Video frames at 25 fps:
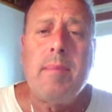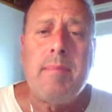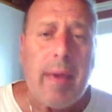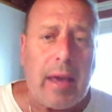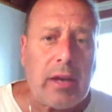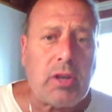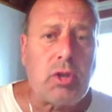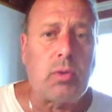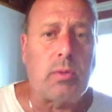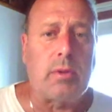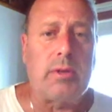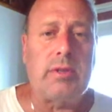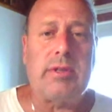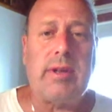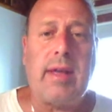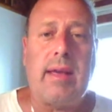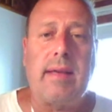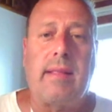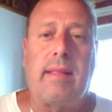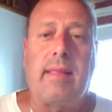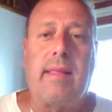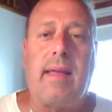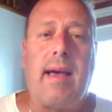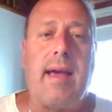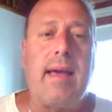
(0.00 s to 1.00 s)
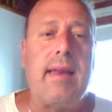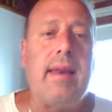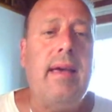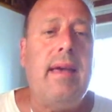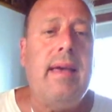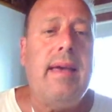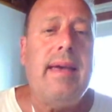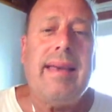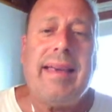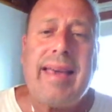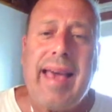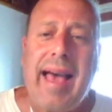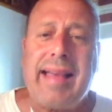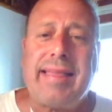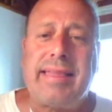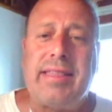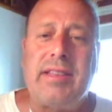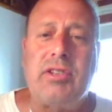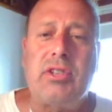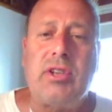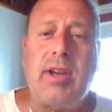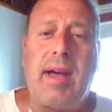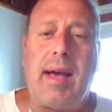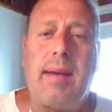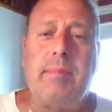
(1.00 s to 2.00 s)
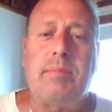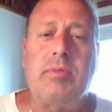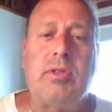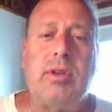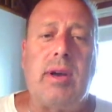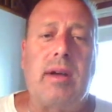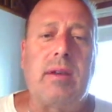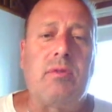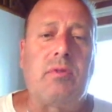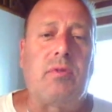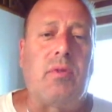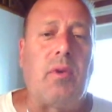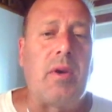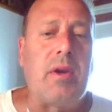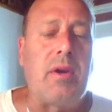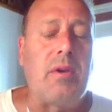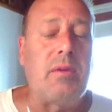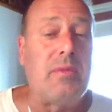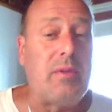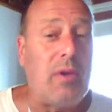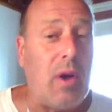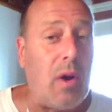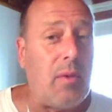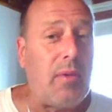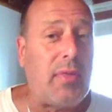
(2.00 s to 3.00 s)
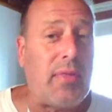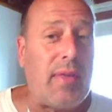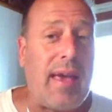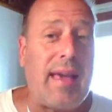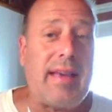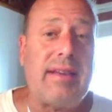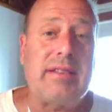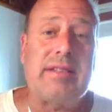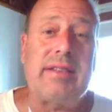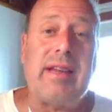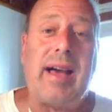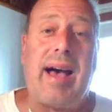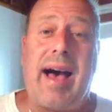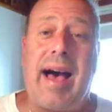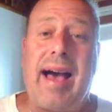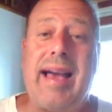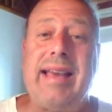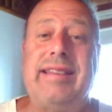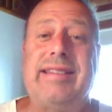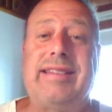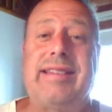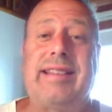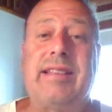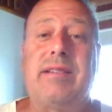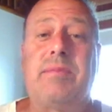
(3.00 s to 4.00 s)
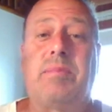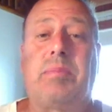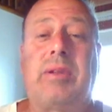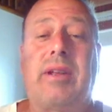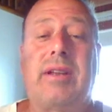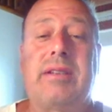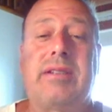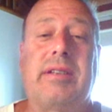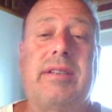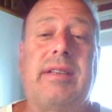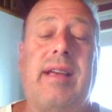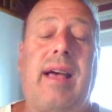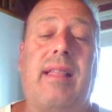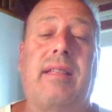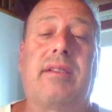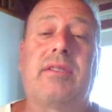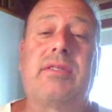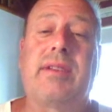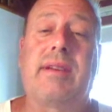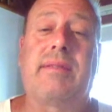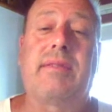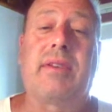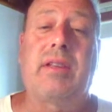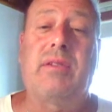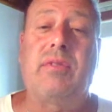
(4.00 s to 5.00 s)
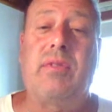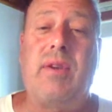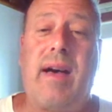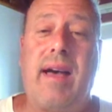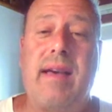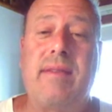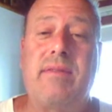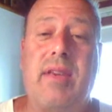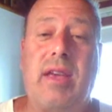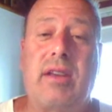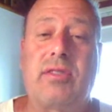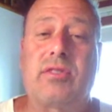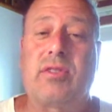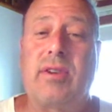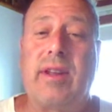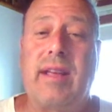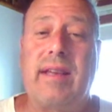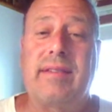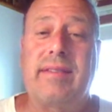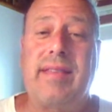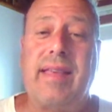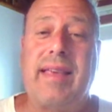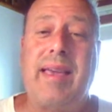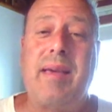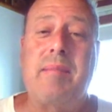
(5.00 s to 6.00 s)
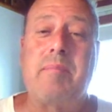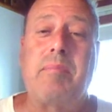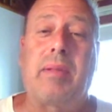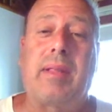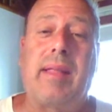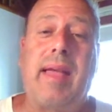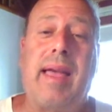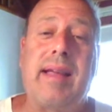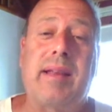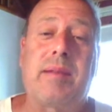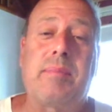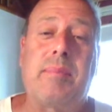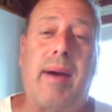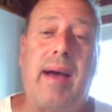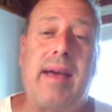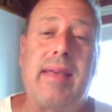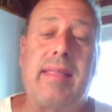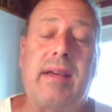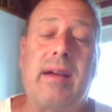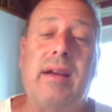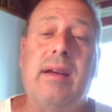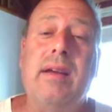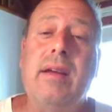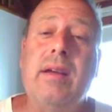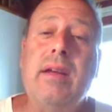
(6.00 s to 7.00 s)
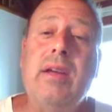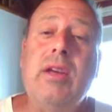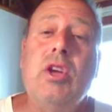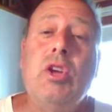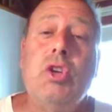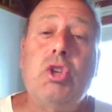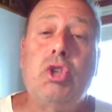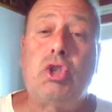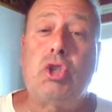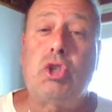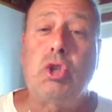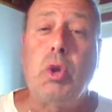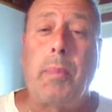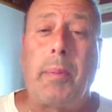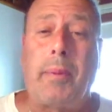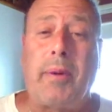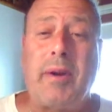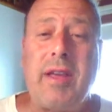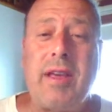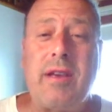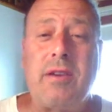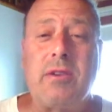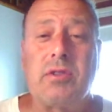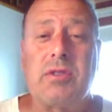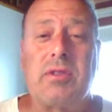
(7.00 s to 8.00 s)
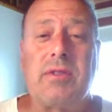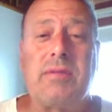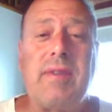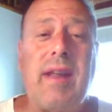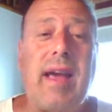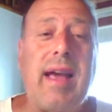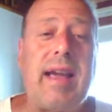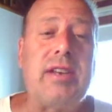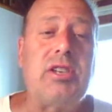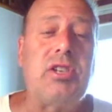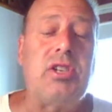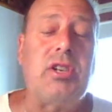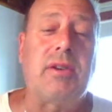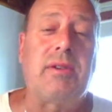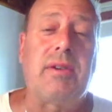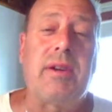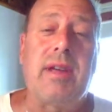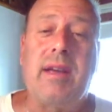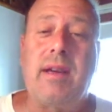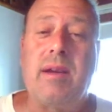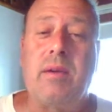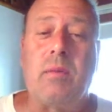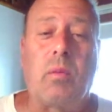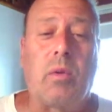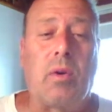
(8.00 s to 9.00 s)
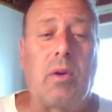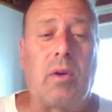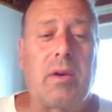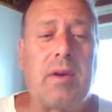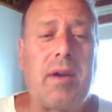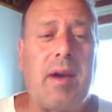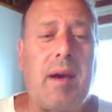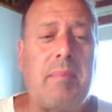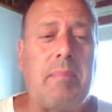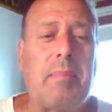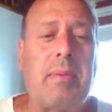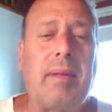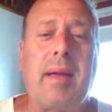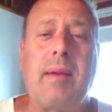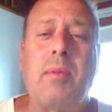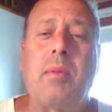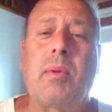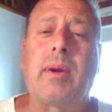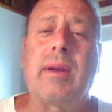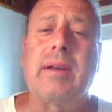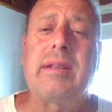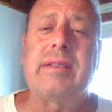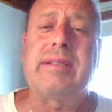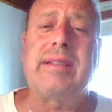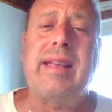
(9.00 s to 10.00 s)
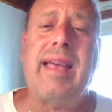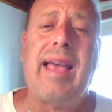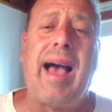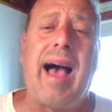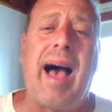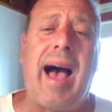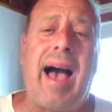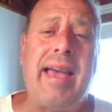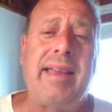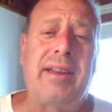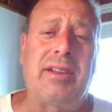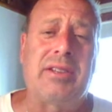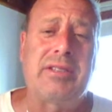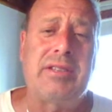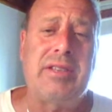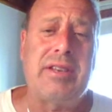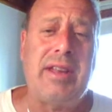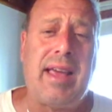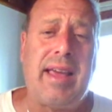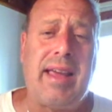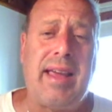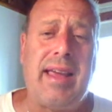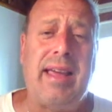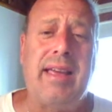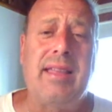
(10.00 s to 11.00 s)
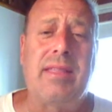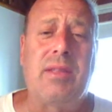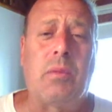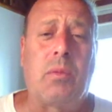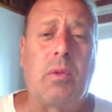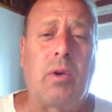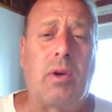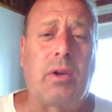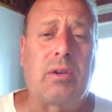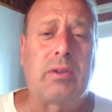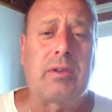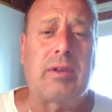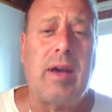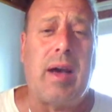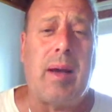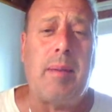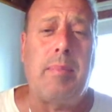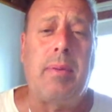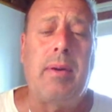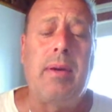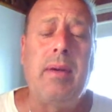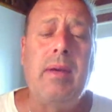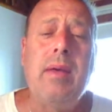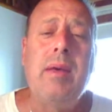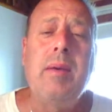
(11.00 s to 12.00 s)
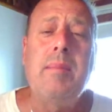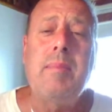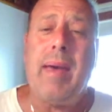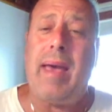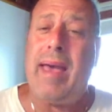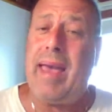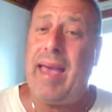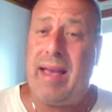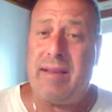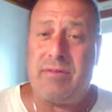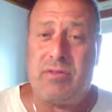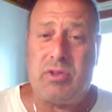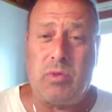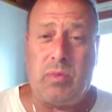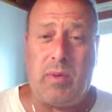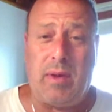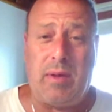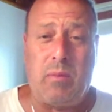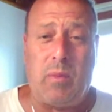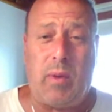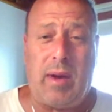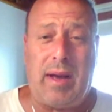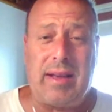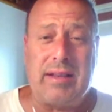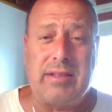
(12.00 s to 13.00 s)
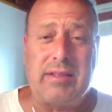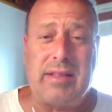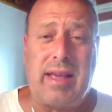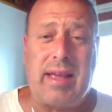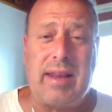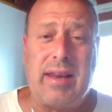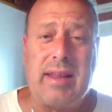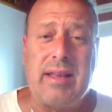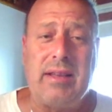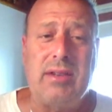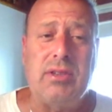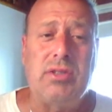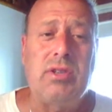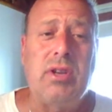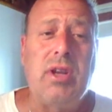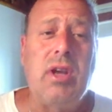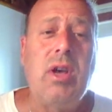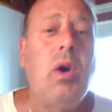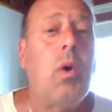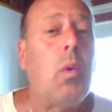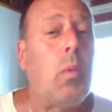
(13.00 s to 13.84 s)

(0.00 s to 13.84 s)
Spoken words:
Make sure to stay on the line. Got the job done for you. No thanks to Iceland, plus $1.75 yesterday as they get blanked by the Super Eagles of Nigeria in World Cup play. We're going to stay idle today in the World Cup, pay after win-wise, that is.